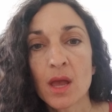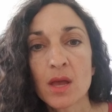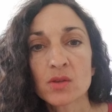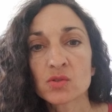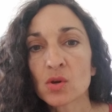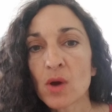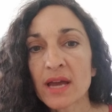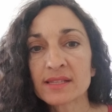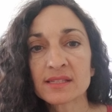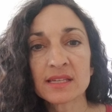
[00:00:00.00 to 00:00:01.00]
So
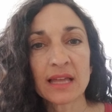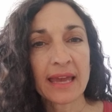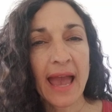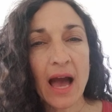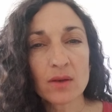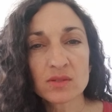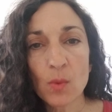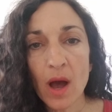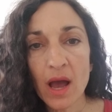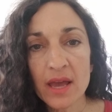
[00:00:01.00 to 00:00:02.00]
I see like
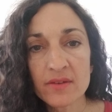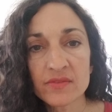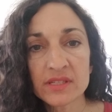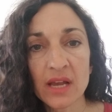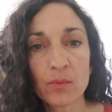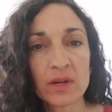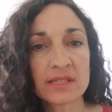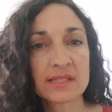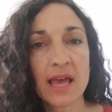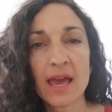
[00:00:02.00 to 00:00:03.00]
housewives, I want to
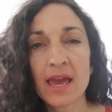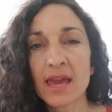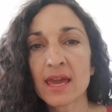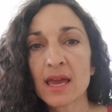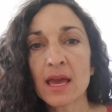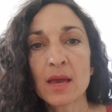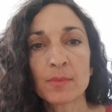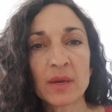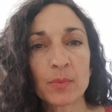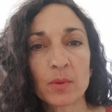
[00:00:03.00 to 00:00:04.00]
say,
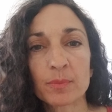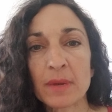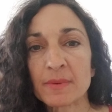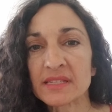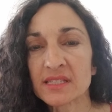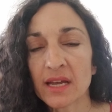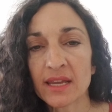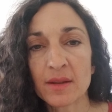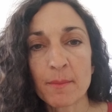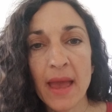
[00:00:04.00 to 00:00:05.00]
people maybe stuck
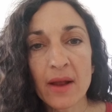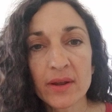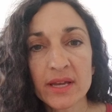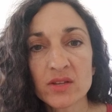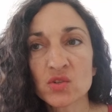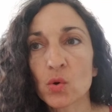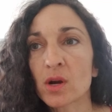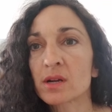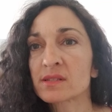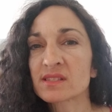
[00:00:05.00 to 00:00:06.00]
in a marriage
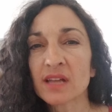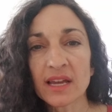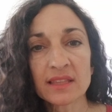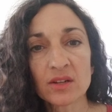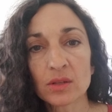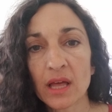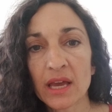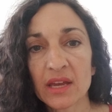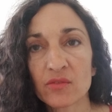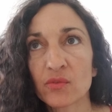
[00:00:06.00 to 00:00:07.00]
or stuck in their
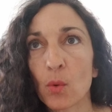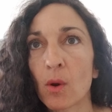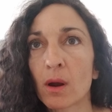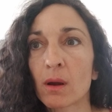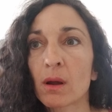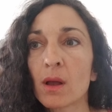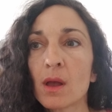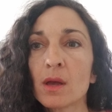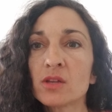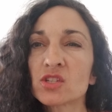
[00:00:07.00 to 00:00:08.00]
life, or
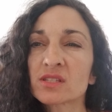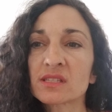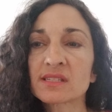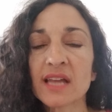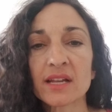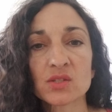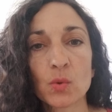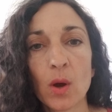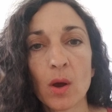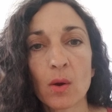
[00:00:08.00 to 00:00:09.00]
just the status
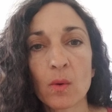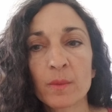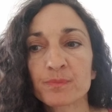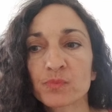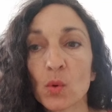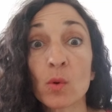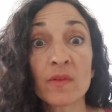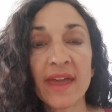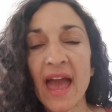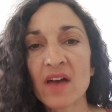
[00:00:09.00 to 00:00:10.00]
quo, or
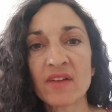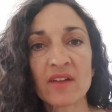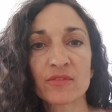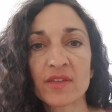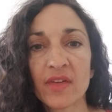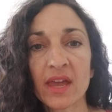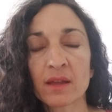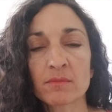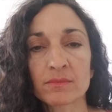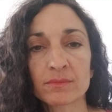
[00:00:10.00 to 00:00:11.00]
they have
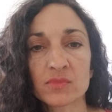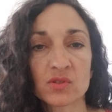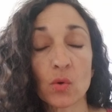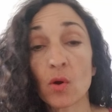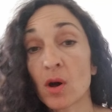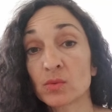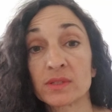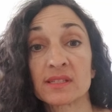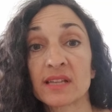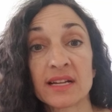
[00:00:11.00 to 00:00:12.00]
everything, so-called, what
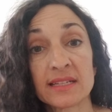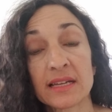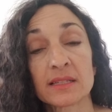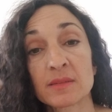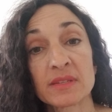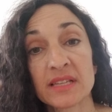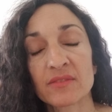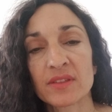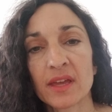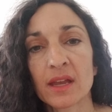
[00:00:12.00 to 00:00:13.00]
society tells them is
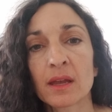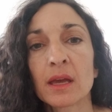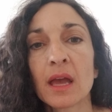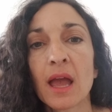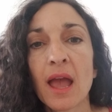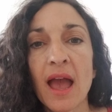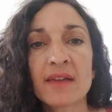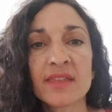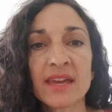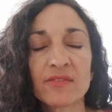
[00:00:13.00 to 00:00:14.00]
everything,
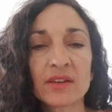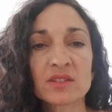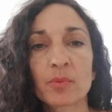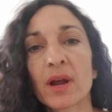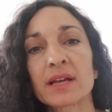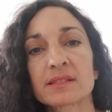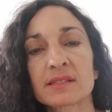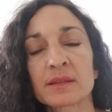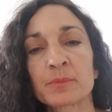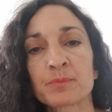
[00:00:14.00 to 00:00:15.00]
and they feel depressed.